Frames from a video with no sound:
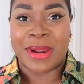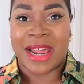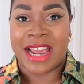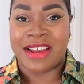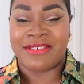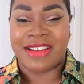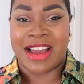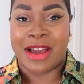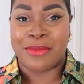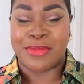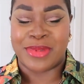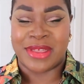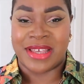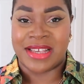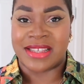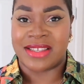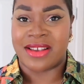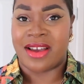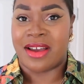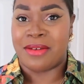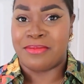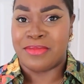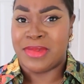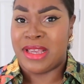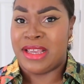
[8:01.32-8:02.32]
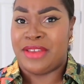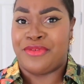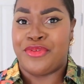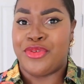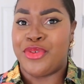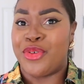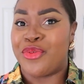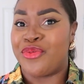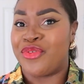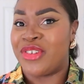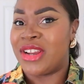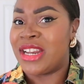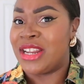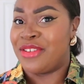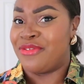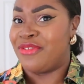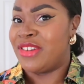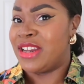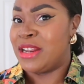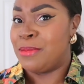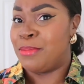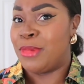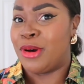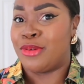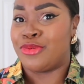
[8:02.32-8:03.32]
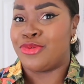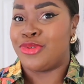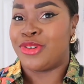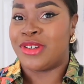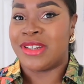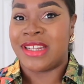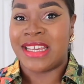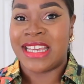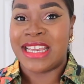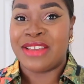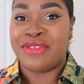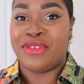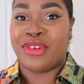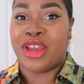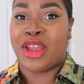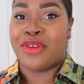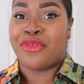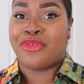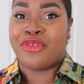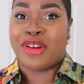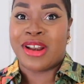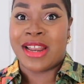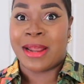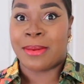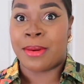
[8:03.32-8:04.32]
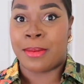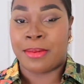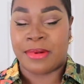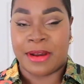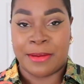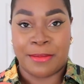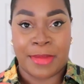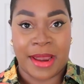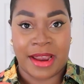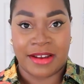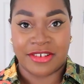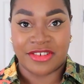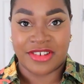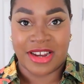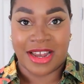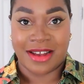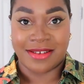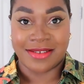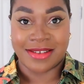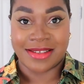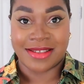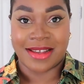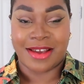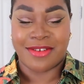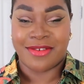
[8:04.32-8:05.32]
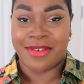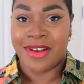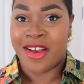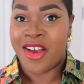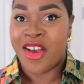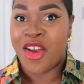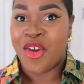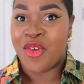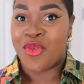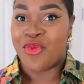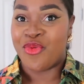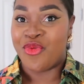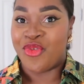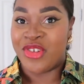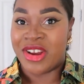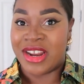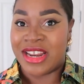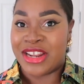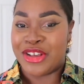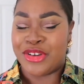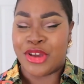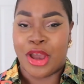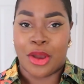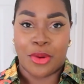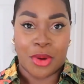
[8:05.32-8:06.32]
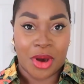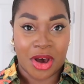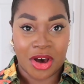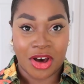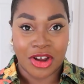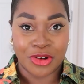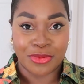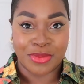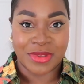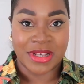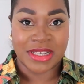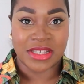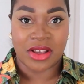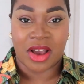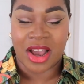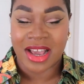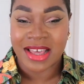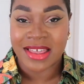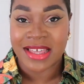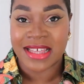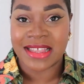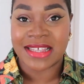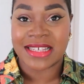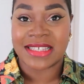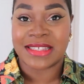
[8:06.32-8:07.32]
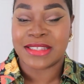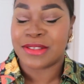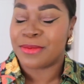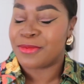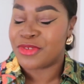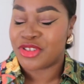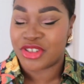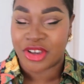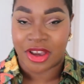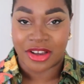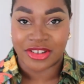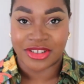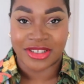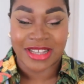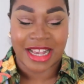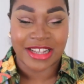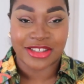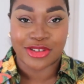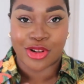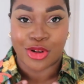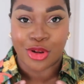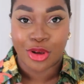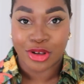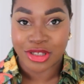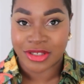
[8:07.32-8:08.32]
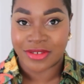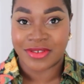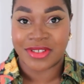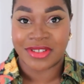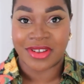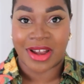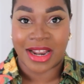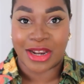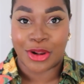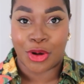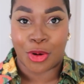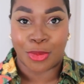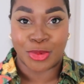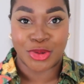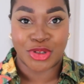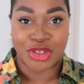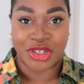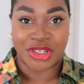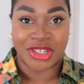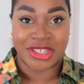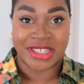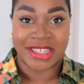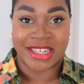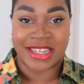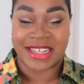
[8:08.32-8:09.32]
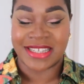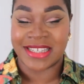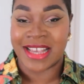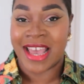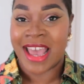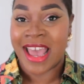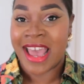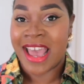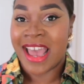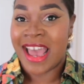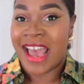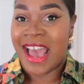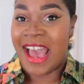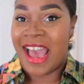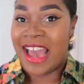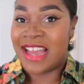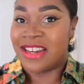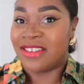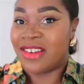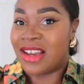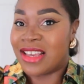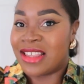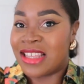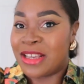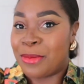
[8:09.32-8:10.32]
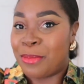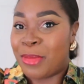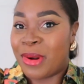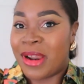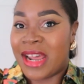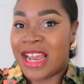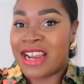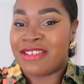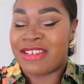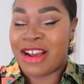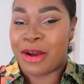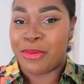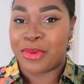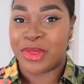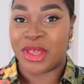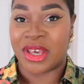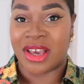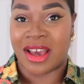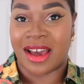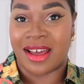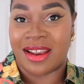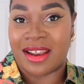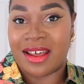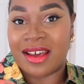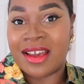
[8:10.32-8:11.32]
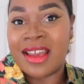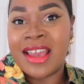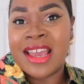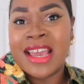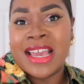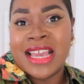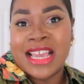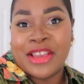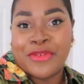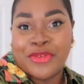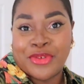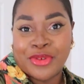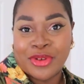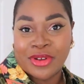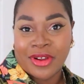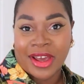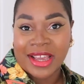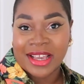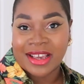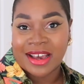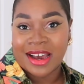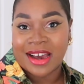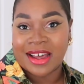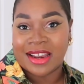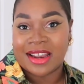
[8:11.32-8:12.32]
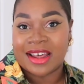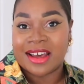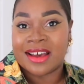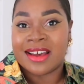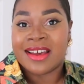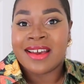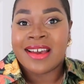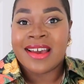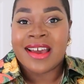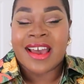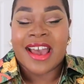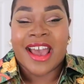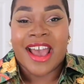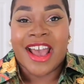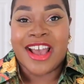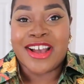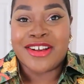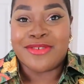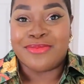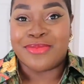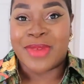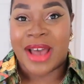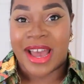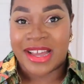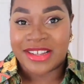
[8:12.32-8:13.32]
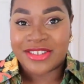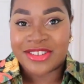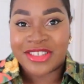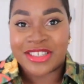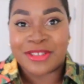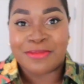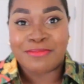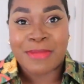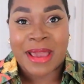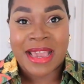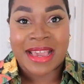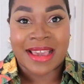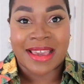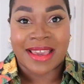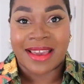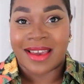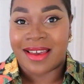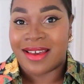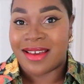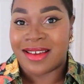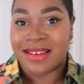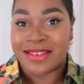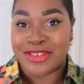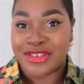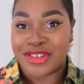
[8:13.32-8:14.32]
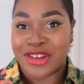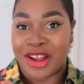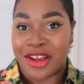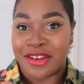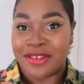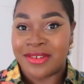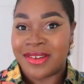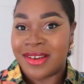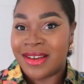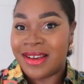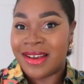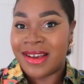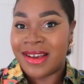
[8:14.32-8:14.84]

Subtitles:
play around with this. If you're really, really bold, you could even go for a leopard print pair of trousers and really go hard with this. I think this shirt just has lots of styling opportunities, and I think play around with the colour if you like colour, and just make it a, you know,